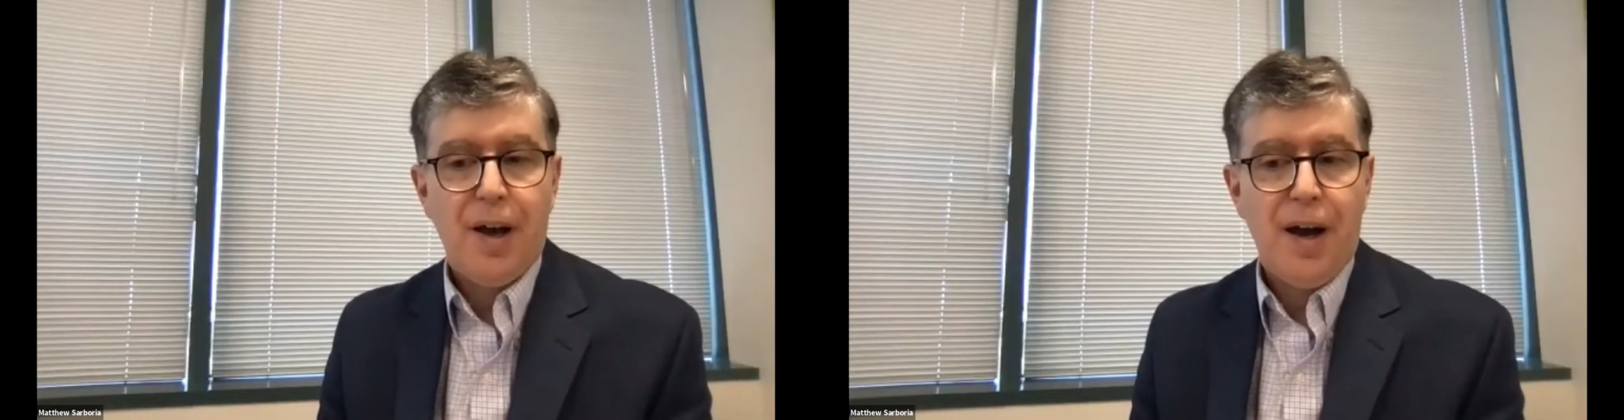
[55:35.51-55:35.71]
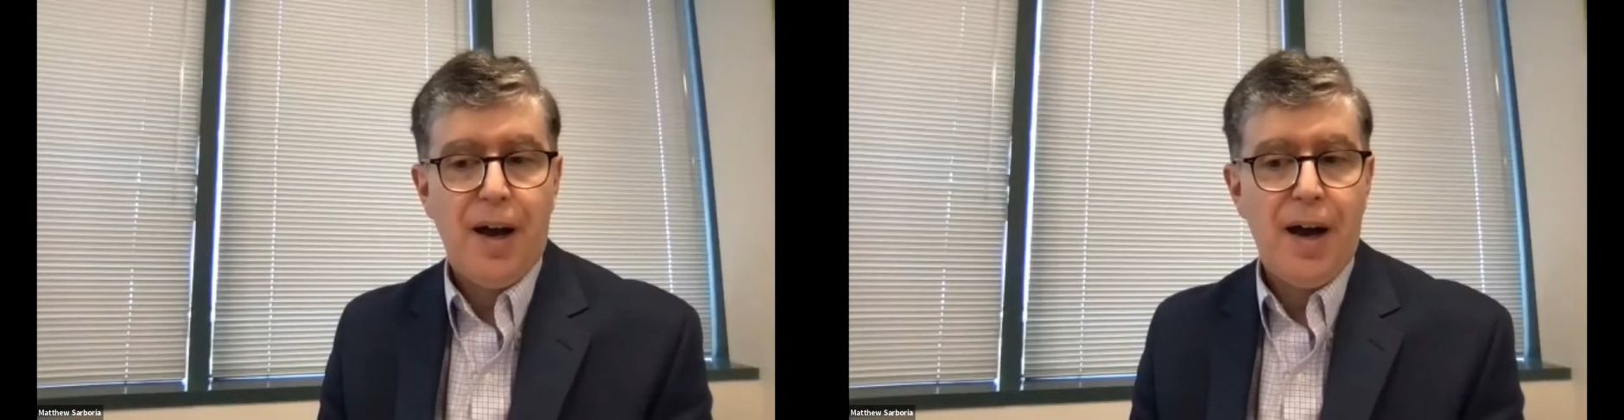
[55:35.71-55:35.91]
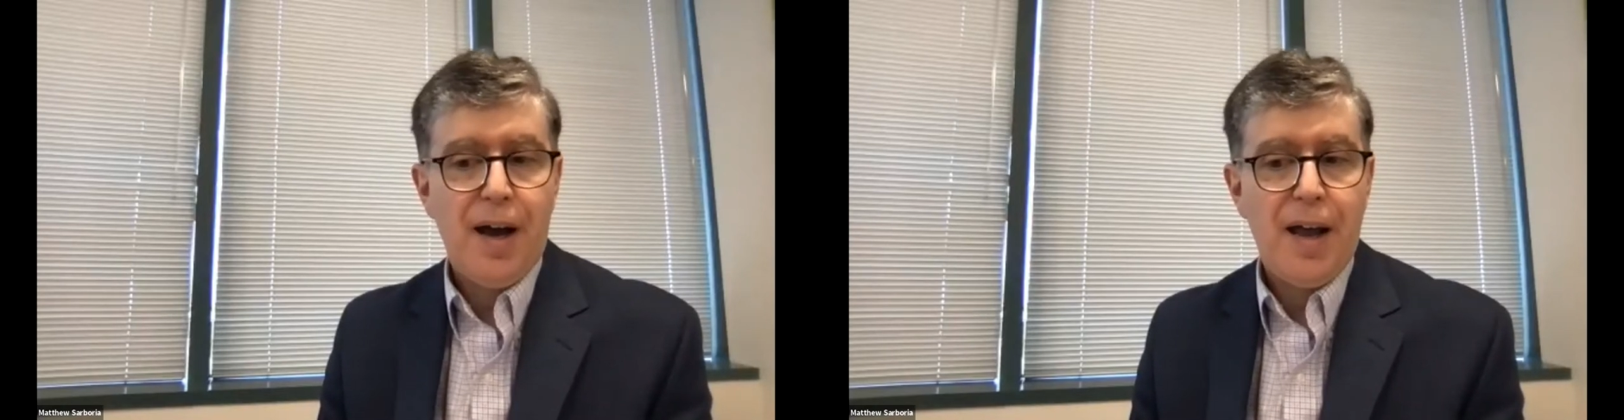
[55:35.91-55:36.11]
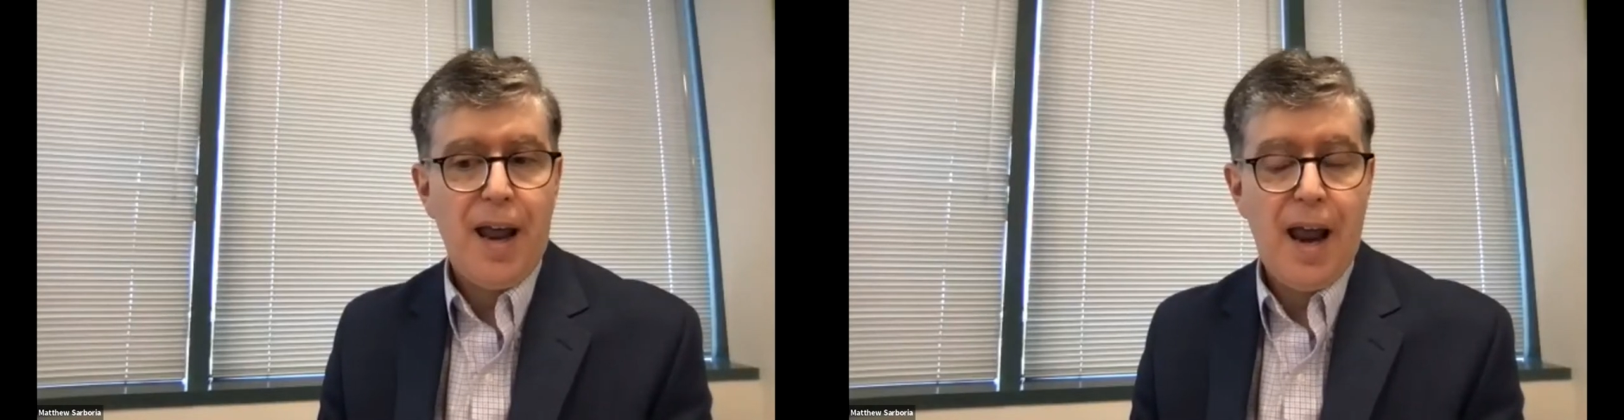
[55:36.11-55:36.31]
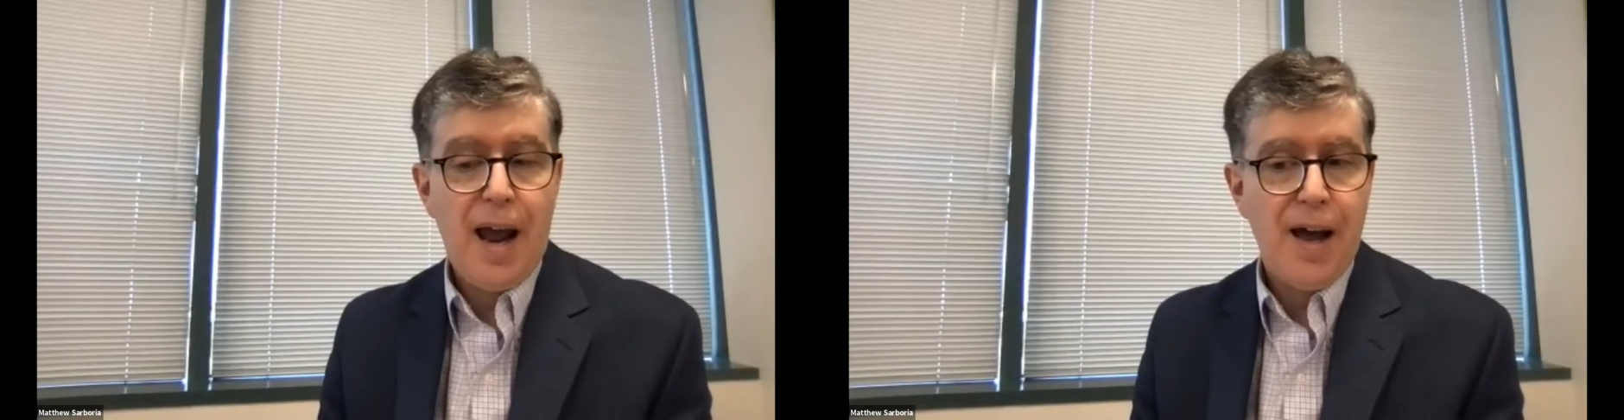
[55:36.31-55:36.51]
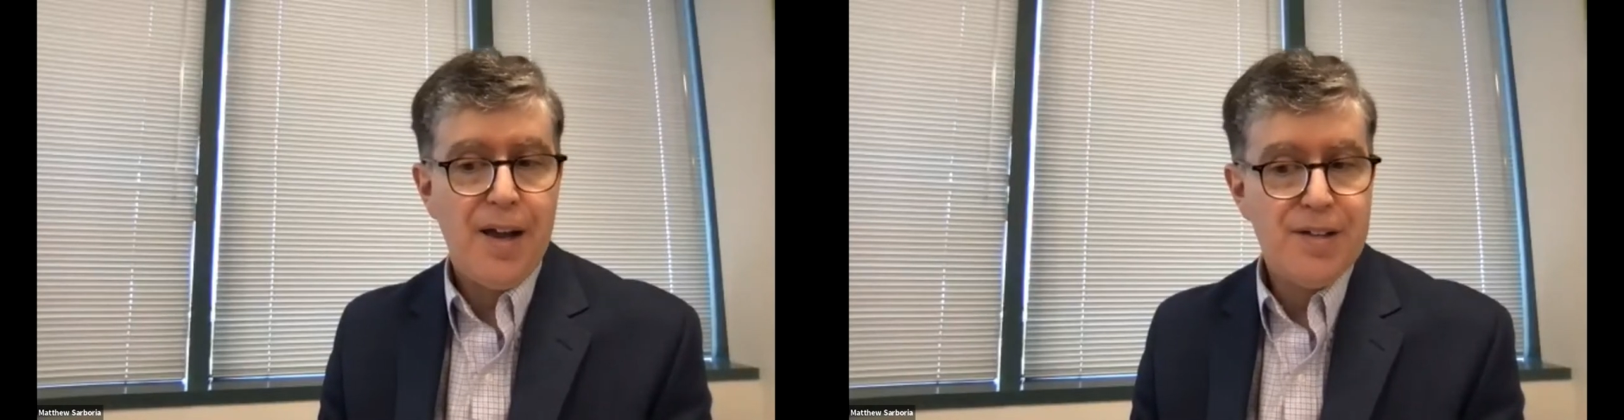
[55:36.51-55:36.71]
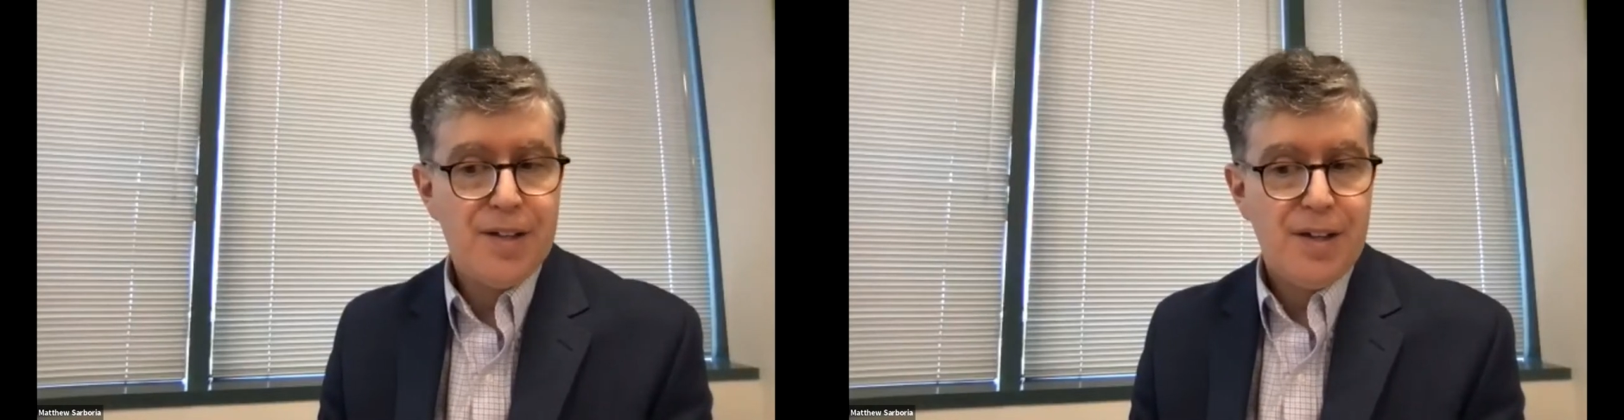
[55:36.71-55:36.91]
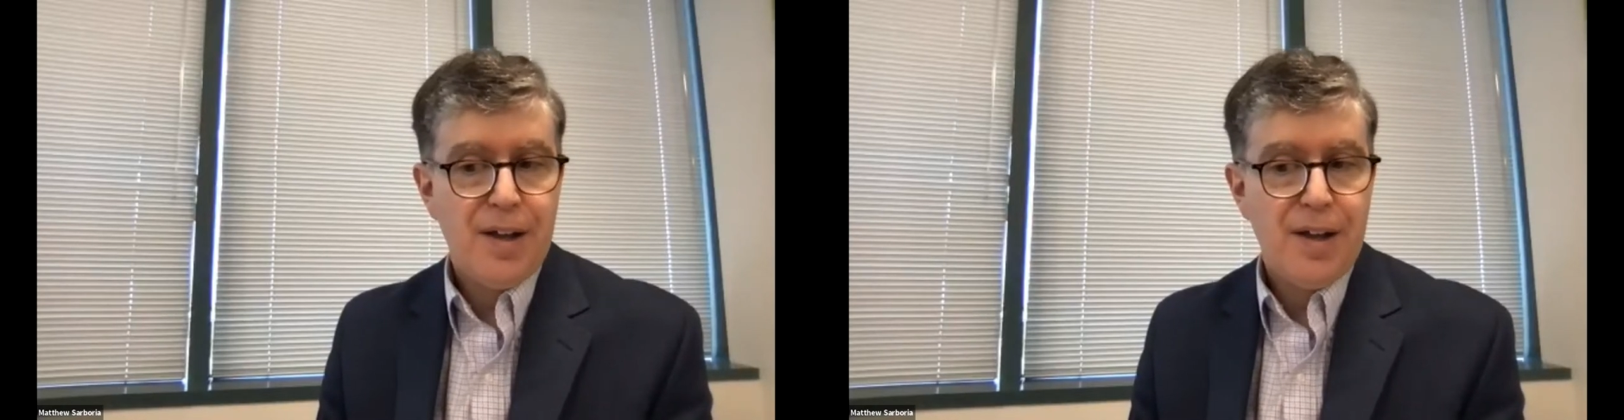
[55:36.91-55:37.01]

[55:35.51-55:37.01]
and